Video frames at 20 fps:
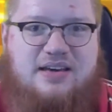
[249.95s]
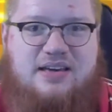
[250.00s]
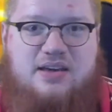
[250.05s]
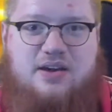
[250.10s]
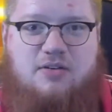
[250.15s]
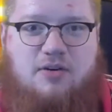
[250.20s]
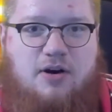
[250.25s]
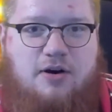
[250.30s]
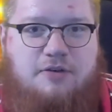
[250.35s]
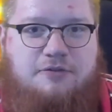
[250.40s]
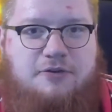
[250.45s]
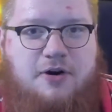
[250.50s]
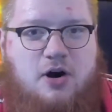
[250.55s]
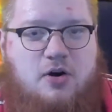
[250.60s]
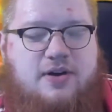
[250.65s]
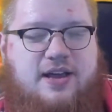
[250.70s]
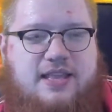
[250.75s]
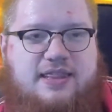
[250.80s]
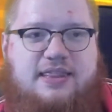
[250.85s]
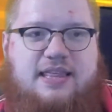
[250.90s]

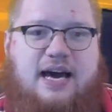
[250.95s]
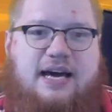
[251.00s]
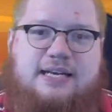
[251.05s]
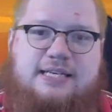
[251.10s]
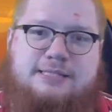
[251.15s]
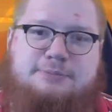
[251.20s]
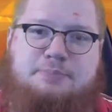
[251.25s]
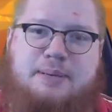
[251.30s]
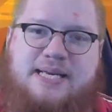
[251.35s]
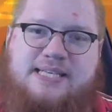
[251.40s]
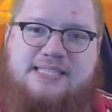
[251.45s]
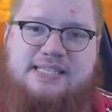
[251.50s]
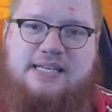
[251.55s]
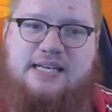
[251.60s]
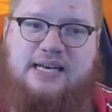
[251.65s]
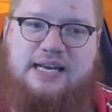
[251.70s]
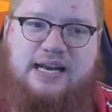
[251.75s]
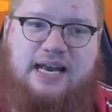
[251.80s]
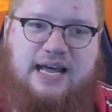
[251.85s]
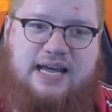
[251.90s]
Eurofolk and that is
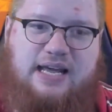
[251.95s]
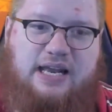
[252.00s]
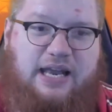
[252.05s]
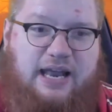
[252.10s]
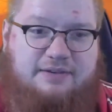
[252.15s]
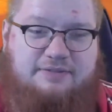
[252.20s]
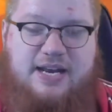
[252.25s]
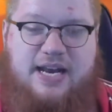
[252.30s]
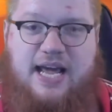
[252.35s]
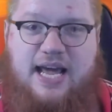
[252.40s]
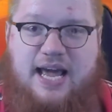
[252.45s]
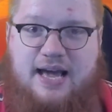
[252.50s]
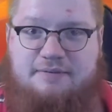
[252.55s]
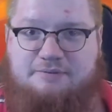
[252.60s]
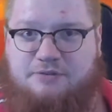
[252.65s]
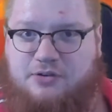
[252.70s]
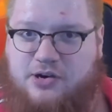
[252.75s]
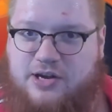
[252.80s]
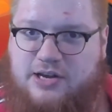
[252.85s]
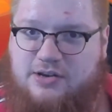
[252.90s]
basically like 11
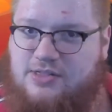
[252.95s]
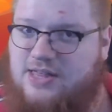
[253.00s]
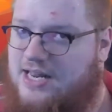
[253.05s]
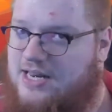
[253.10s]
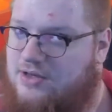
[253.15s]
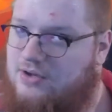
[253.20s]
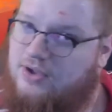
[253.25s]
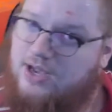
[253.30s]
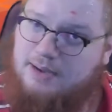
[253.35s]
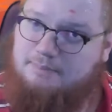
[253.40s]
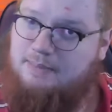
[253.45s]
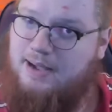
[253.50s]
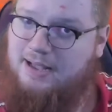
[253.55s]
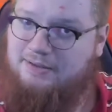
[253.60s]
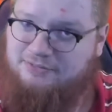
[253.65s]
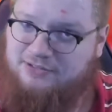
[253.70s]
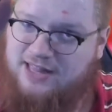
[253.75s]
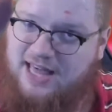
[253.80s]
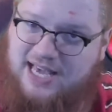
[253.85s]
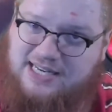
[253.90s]
a.m. for you, that you come
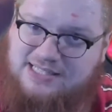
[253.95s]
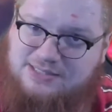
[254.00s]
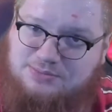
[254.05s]
by for that as